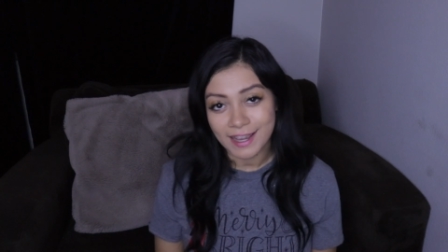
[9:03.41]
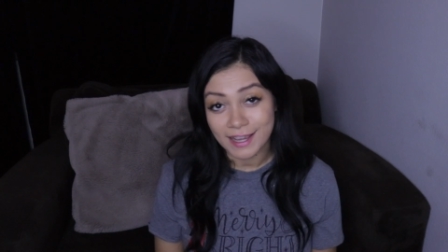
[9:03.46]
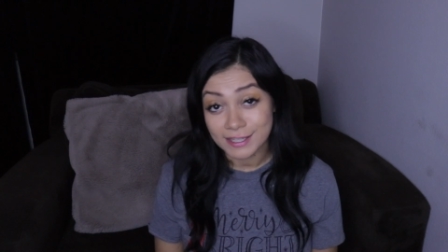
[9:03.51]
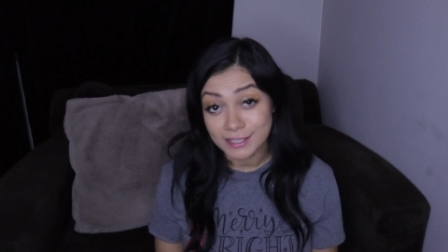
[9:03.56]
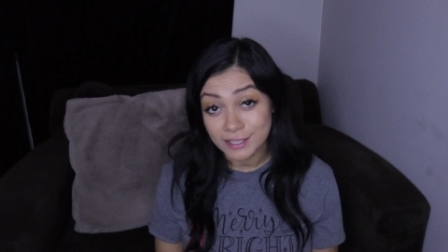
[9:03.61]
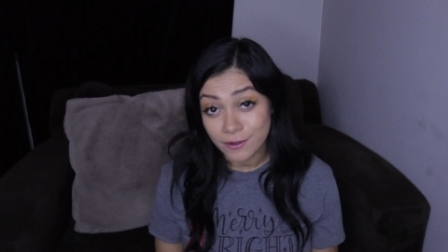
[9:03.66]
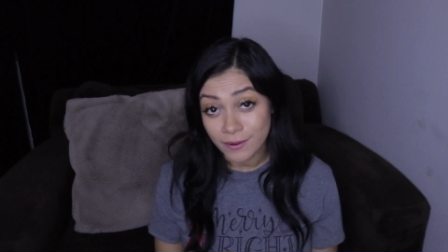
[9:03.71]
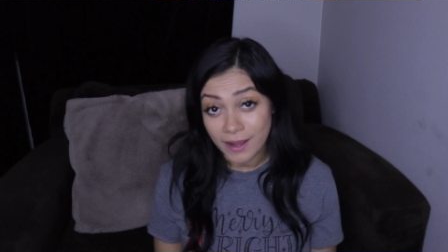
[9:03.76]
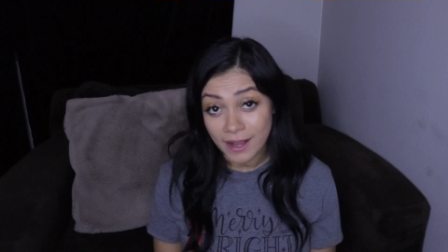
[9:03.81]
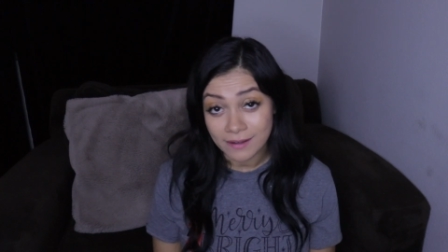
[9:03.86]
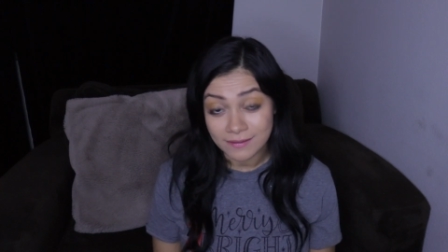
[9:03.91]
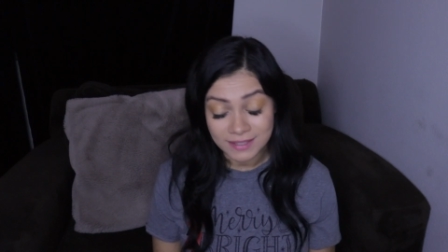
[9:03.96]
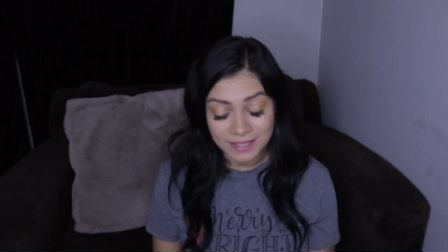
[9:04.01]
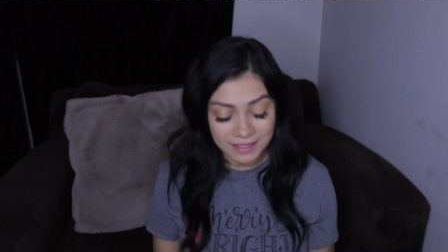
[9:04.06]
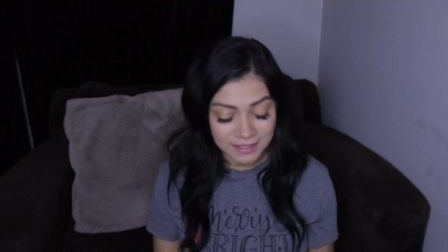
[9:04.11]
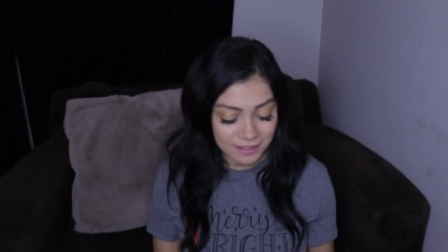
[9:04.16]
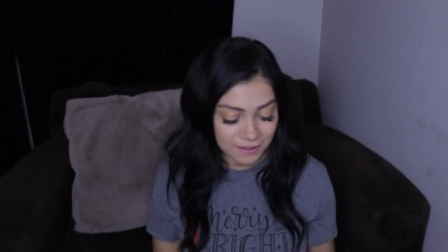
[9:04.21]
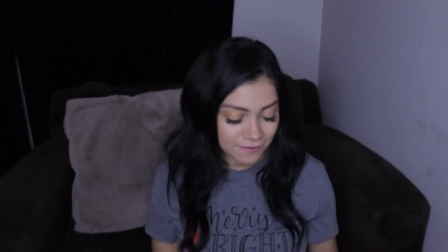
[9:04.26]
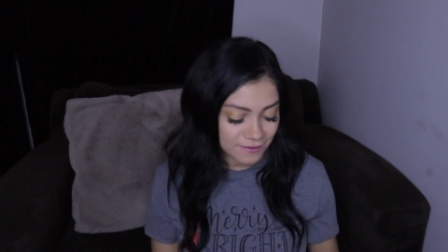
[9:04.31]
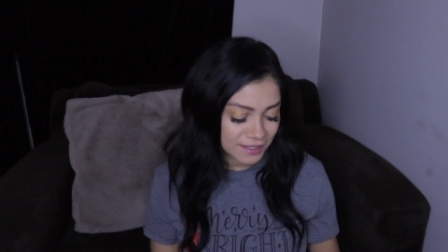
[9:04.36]
I don't have
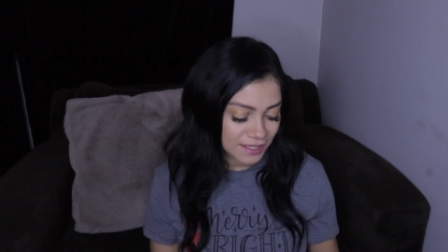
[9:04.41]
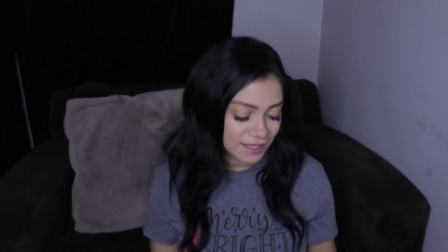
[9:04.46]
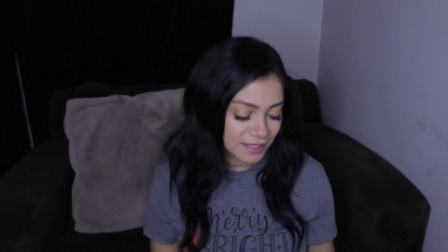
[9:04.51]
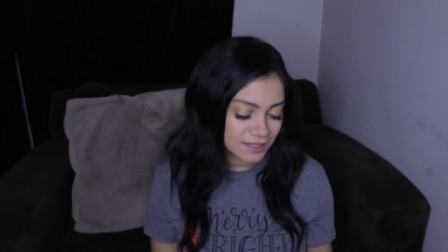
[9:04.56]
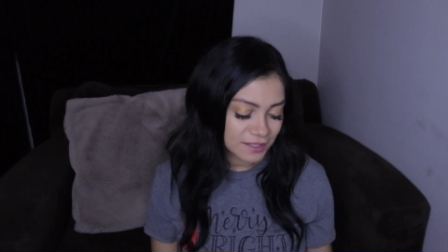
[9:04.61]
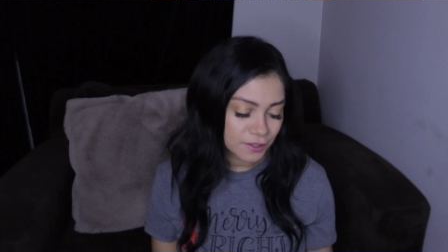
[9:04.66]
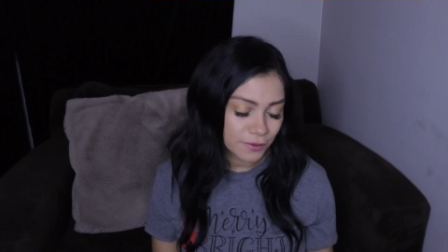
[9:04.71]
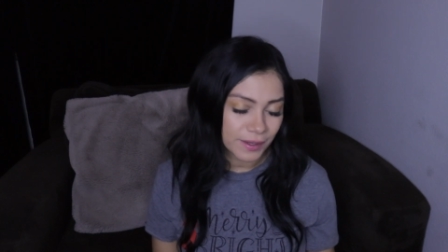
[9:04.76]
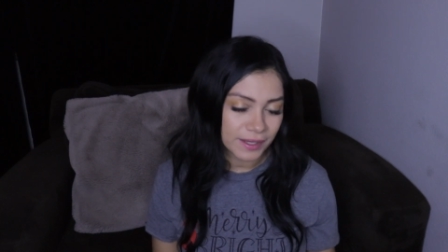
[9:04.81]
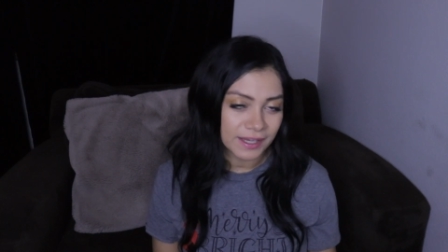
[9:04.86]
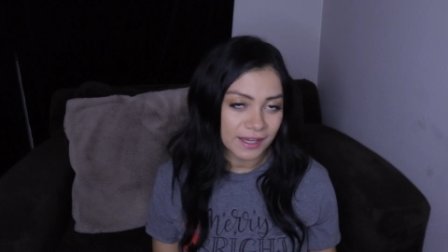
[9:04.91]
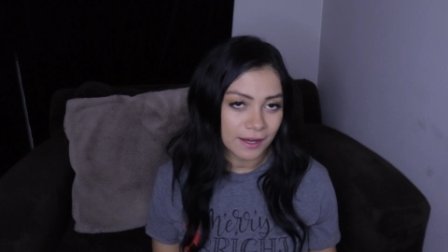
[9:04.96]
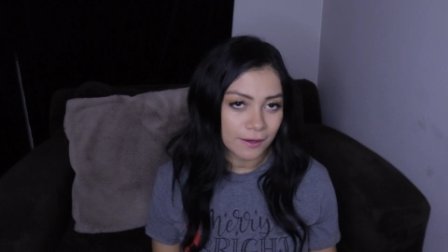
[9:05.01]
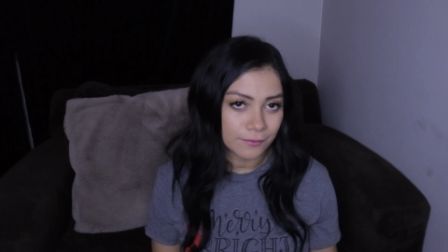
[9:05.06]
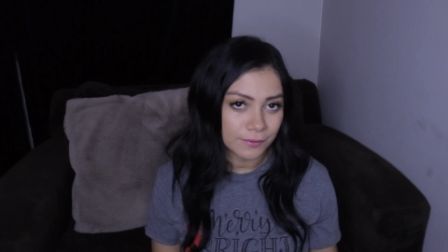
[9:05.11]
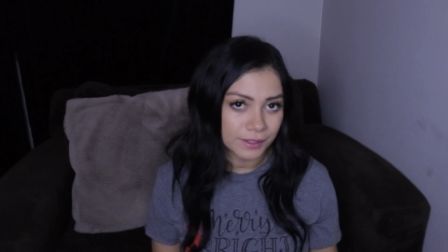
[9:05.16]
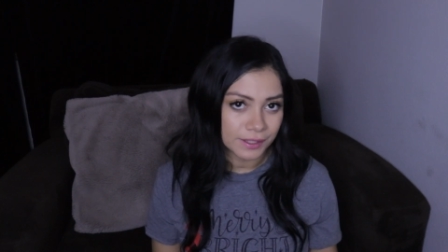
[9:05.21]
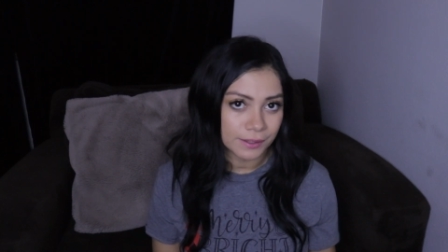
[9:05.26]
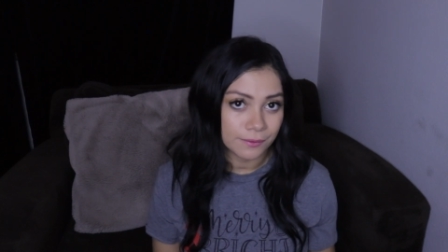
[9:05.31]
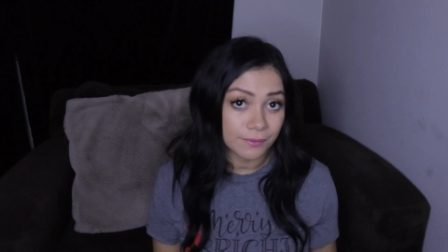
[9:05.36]
sensitive skin, so I can't
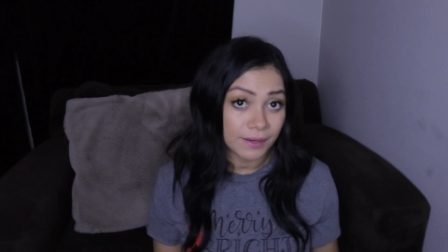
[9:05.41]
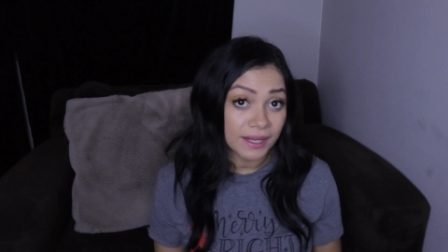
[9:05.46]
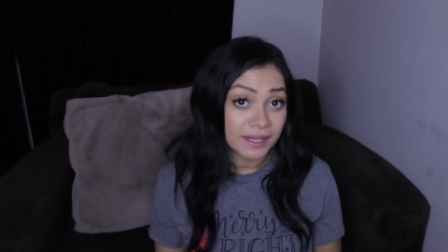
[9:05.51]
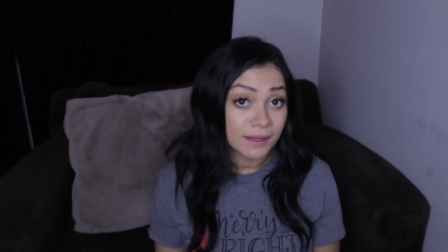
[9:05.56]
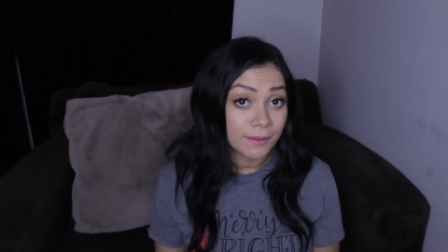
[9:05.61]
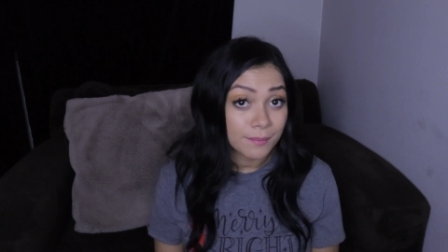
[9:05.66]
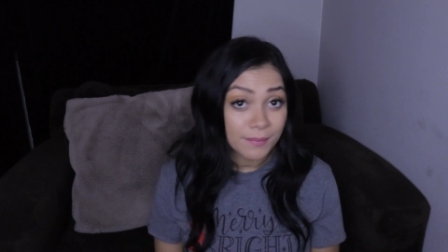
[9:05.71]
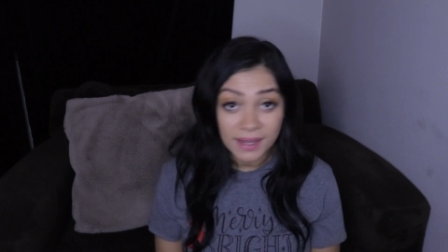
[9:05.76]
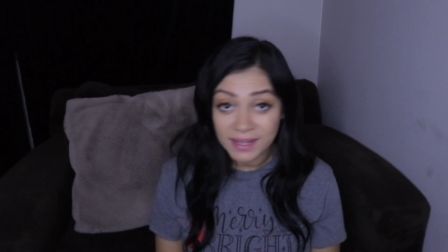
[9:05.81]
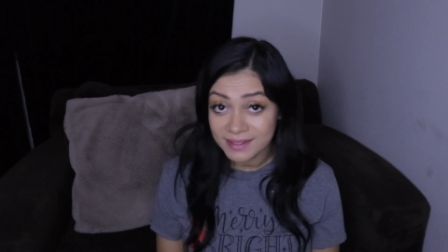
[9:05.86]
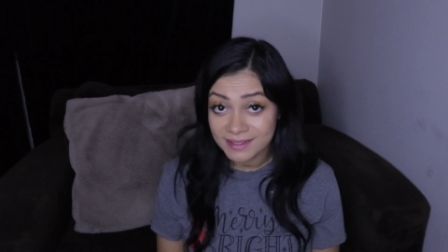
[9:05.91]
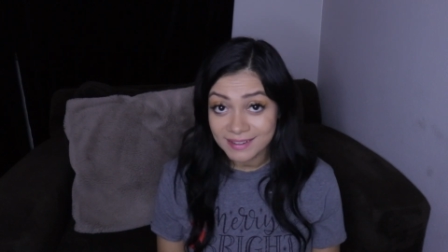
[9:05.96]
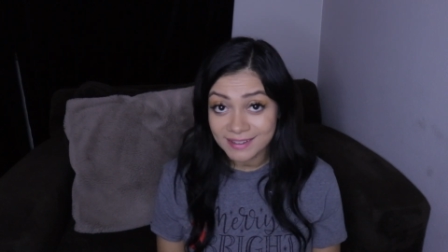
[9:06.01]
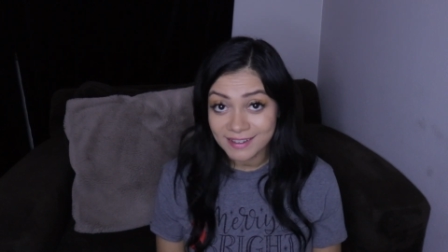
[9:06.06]
really recommend